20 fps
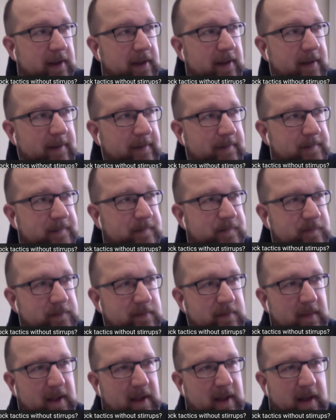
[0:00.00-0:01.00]
um,
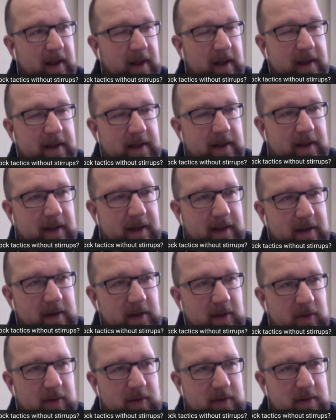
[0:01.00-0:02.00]

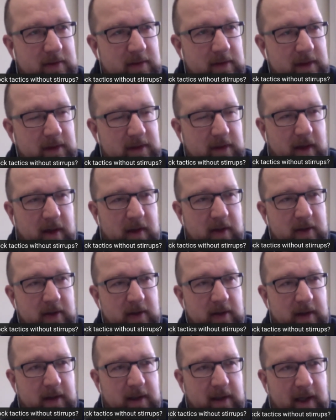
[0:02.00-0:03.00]
and it's hard
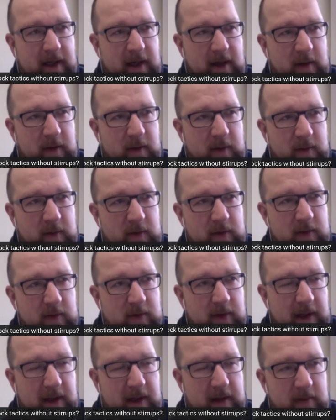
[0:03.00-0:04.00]
to think how you would
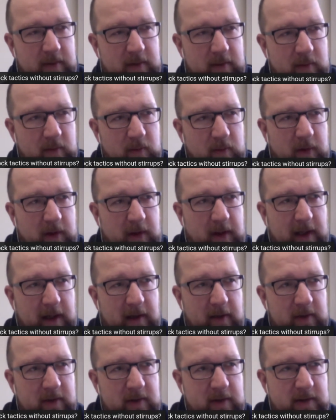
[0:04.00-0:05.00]
do that
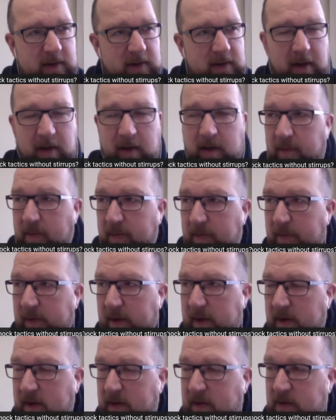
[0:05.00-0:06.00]
without a stirrup,
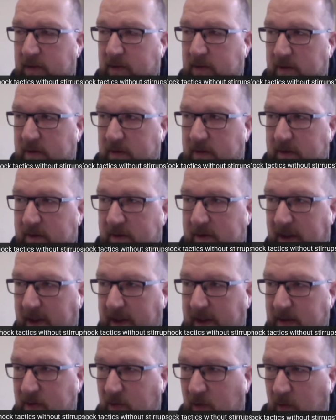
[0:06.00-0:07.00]
because
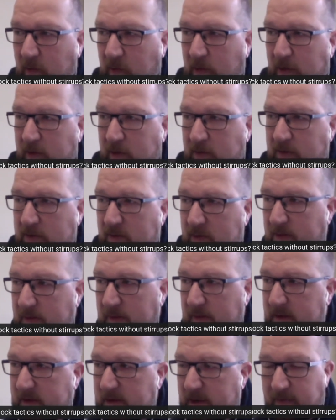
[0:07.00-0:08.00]
that's what we're used
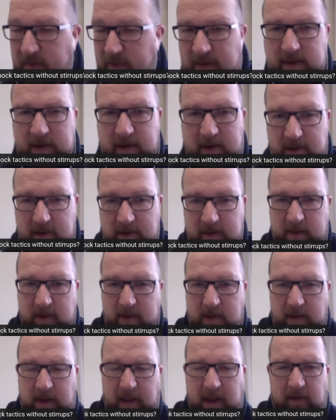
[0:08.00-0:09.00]
to. Because ever
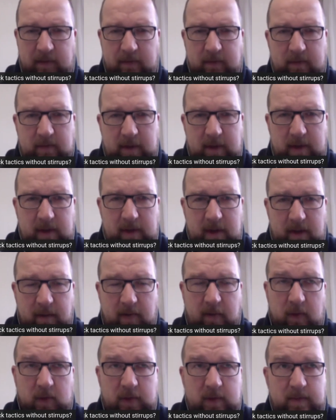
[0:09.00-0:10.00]
since cavalry
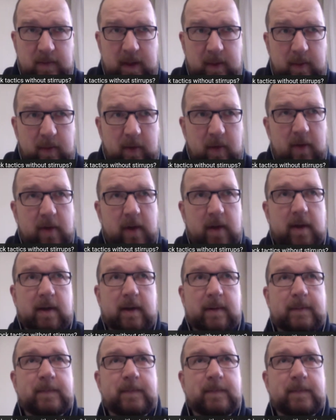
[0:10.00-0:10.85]
of horse people,